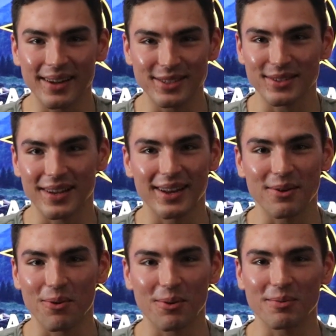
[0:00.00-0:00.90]
just had
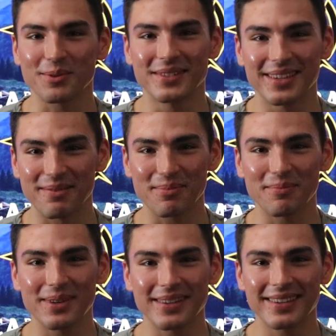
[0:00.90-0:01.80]
a horrible
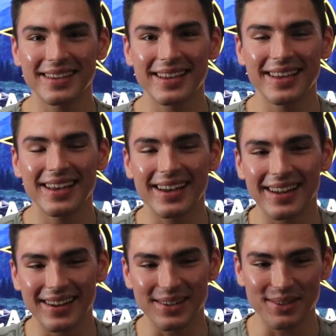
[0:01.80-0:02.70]
temperament.
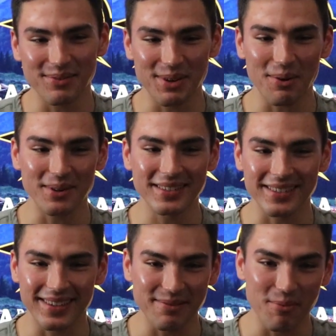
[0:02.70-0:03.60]
I don't even know
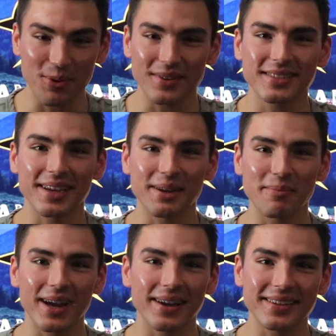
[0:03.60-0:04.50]
what more to say
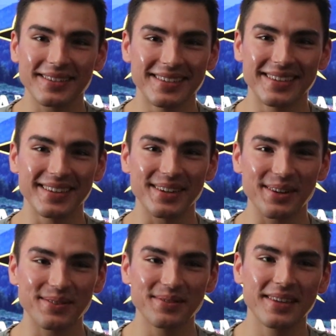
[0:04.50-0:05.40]
about it.
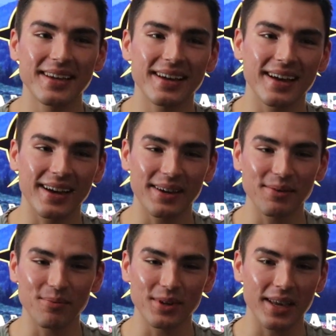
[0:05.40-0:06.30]

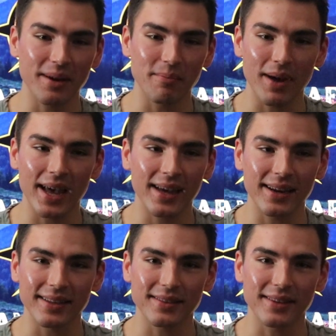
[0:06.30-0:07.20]
I would get
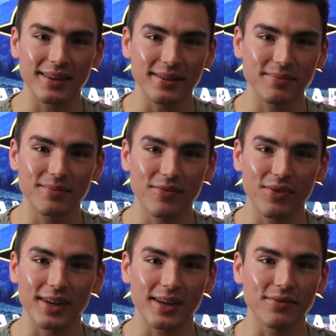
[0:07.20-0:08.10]
mad at the
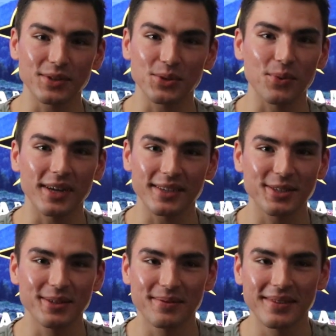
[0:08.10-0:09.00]
flick of a
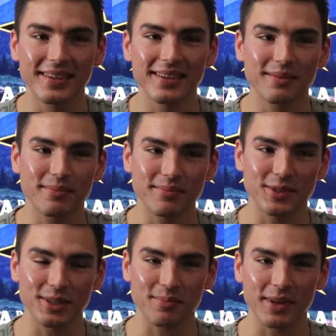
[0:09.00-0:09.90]
switch,
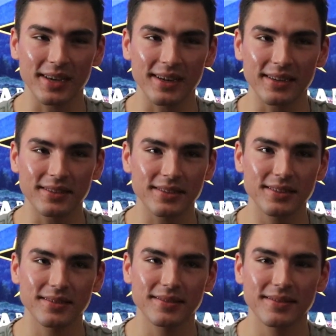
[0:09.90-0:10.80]
just
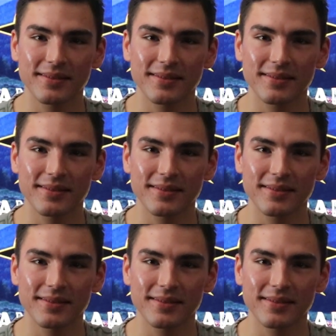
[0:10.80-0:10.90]
because